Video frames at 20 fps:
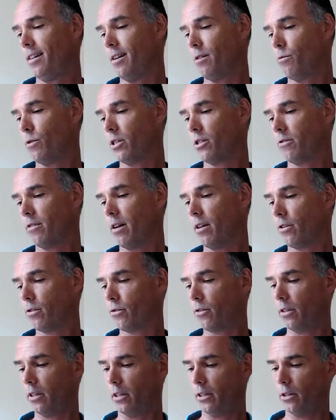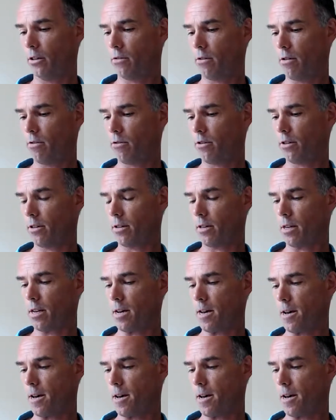It was around 30 euros.